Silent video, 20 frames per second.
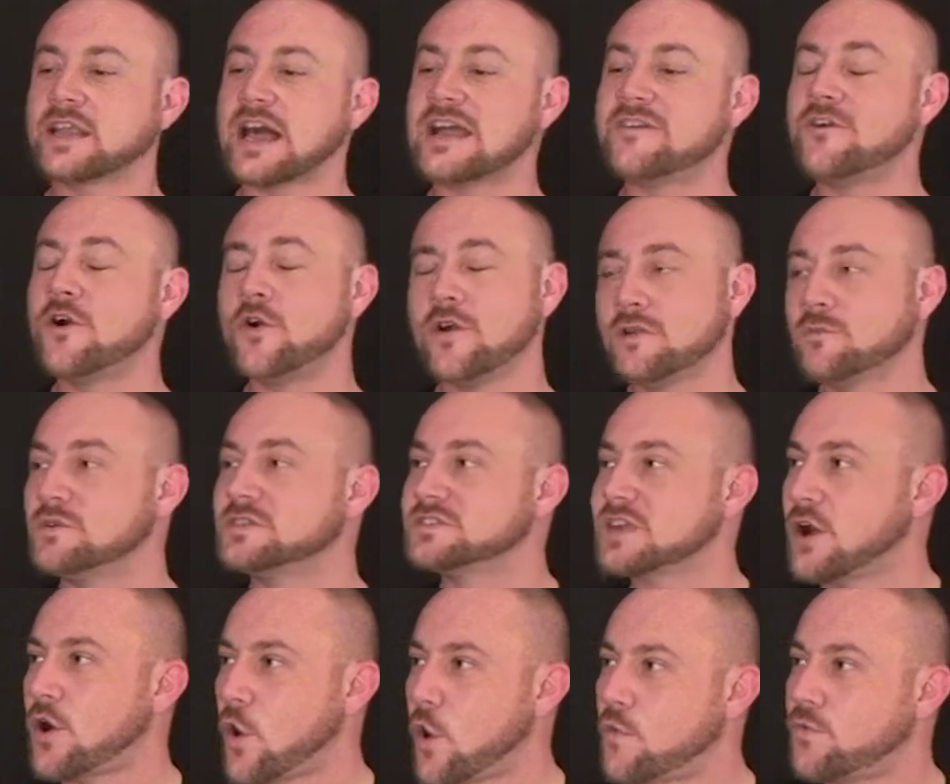Clive Owen
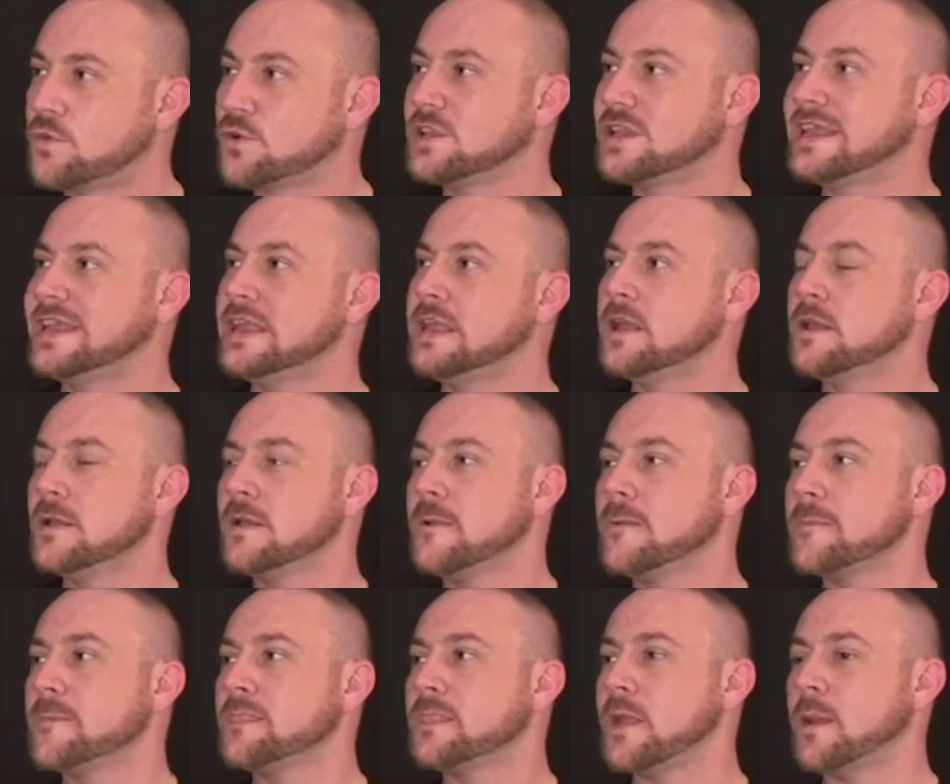was overly
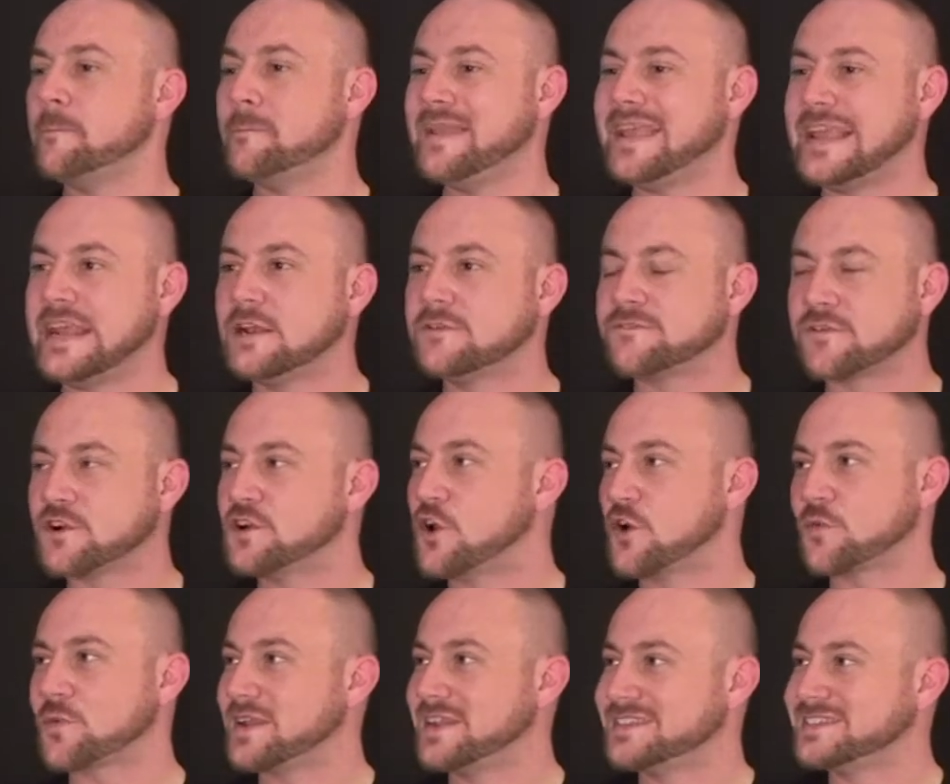mean for
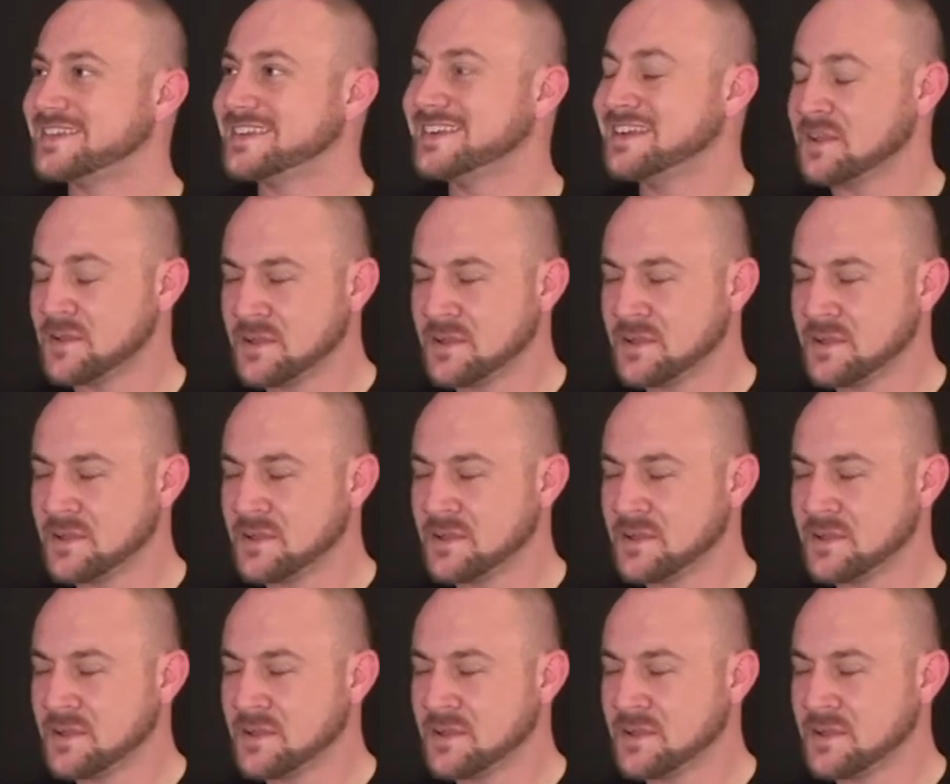no reason.